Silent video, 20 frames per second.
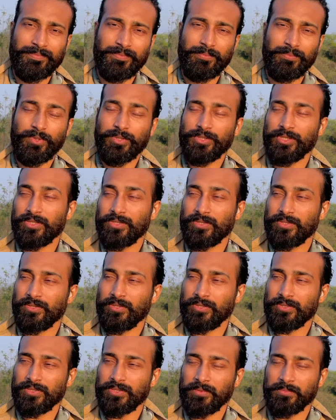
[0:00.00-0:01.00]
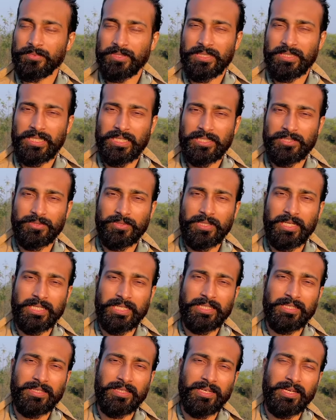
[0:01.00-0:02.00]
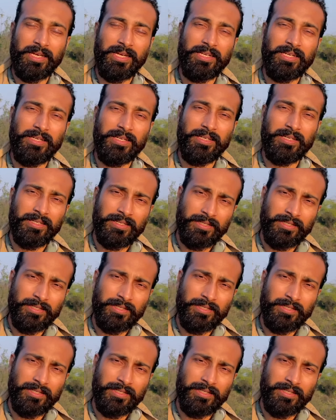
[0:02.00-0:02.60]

Moksha is not something that you get in the end.